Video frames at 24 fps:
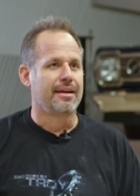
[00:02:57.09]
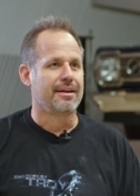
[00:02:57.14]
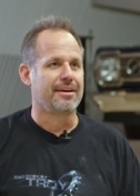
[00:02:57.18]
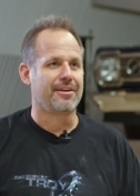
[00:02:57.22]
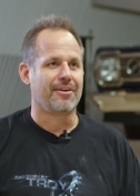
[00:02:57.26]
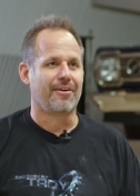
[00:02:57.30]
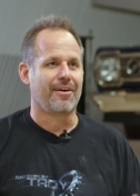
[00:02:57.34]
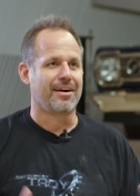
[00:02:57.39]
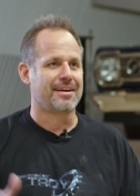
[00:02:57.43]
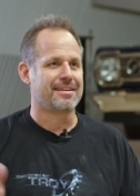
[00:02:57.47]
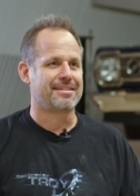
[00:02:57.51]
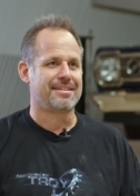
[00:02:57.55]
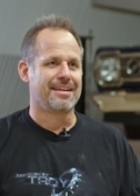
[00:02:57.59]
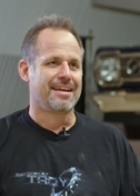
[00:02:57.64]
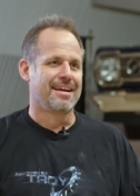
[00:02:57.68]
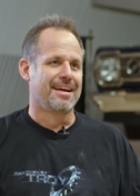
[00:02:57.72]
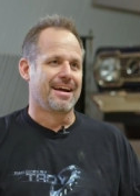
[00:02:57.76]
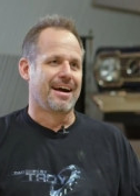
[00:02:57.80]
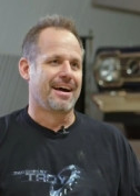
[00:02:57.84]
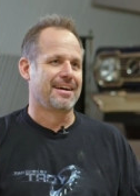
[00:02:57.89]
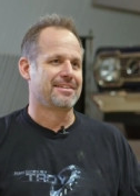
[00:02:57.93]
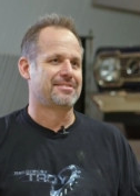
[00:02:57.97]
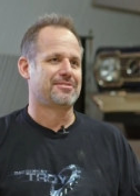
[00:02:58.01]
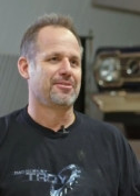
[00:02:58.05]
You know,
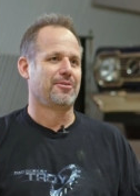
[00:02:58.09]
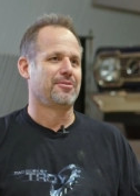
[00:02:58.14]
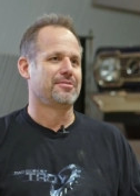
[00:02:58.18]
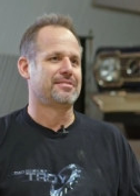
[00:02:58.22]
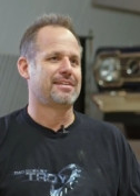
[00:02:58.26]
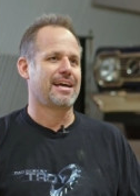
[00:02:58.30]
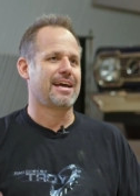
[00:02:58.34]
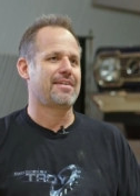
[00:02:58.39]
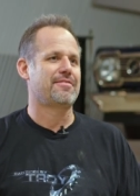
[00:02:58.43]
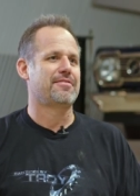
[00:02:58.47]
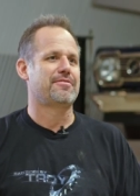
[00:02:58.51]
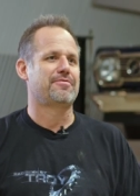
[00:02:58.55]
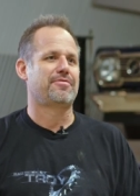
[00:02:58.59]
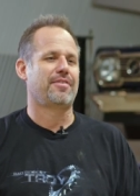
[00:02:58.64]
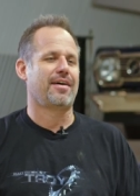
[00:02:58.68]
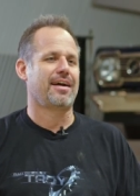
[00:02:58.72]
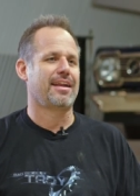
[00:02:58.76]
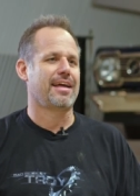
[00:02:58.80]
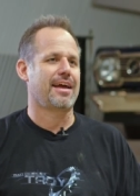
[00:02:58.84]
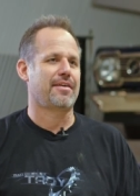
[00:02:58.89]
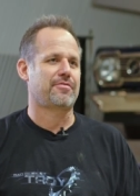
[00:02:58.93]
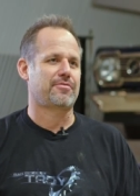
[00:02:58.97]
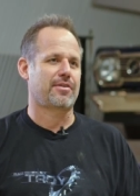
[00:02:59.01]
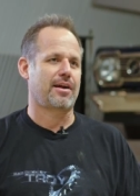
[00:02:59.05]
I told David
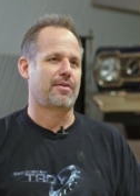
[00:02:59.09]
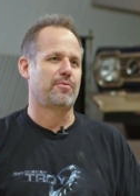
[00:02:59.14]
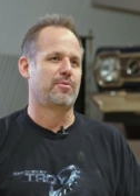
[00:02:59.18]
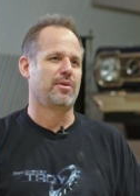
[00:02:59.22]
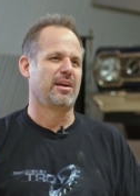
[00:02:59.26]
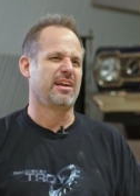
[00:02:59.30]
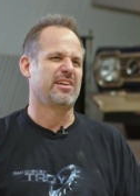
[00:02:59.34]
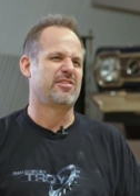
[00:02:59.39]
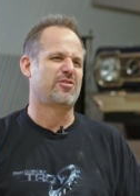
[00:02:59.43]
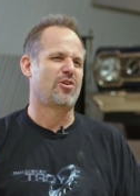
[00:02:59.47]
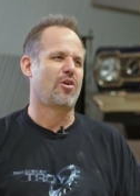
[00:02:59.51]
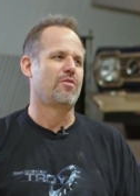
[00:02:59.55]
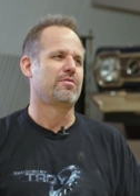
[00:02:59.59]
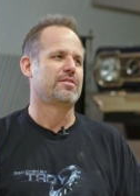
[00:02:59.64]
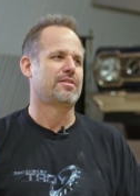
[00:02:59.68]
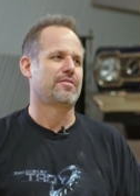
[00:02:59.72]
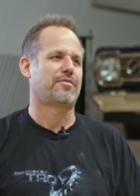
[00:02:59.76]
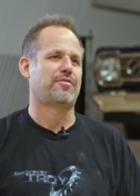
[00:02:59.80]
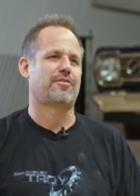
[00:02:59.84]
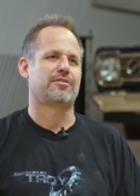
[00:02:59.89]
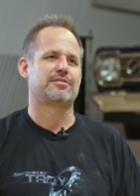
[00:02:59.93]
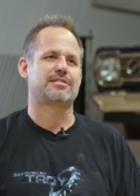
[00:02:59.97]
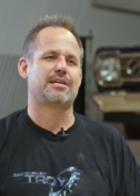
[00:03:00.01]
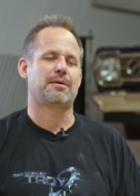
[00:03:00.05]
finally after I really drove it the
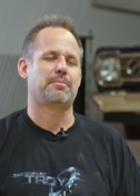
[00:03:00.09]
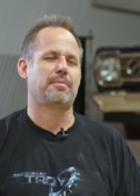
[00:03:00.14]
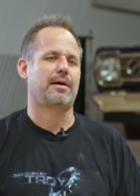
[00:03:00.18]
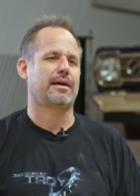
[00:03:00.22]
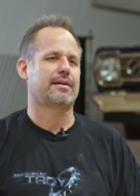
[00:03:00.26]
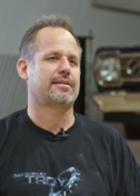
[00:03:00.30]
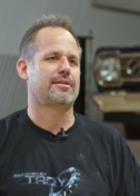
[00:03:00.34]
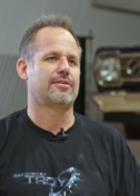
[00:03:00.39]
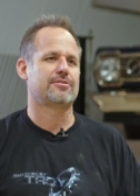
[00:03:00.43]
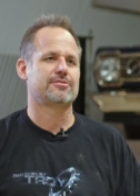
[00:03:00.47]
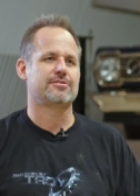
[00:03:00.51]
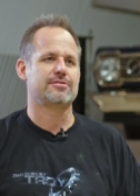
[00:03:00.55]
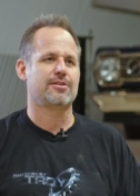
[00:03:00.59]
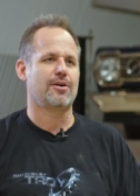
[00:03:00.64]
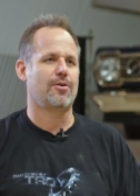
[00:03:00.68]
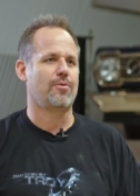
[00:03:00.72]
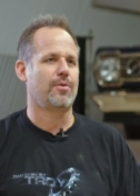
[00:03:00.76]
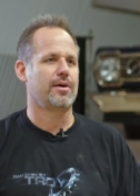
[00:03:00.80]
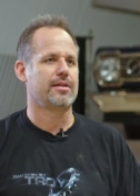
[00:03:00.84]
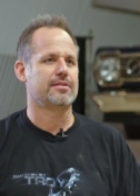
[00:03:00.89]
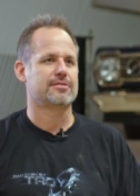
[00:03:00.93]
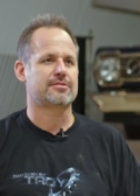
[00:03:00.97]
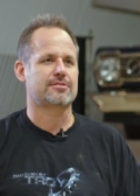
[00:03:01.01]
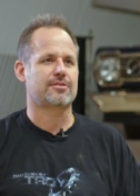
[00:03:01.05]
first time, I'm like, there's no
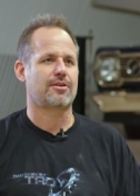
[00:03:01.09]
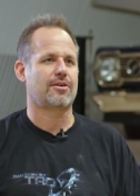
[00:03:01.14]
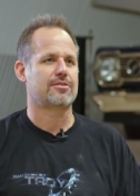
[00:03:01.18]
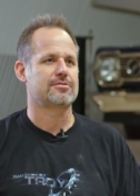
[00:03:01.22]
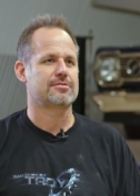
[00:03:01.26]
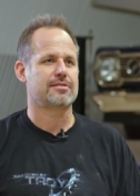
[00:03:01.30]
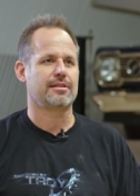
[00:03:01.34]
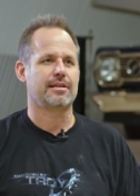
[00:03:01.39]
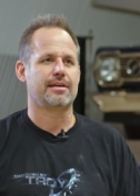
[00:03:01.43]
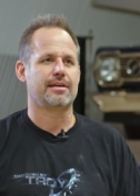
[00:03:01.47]
way this car's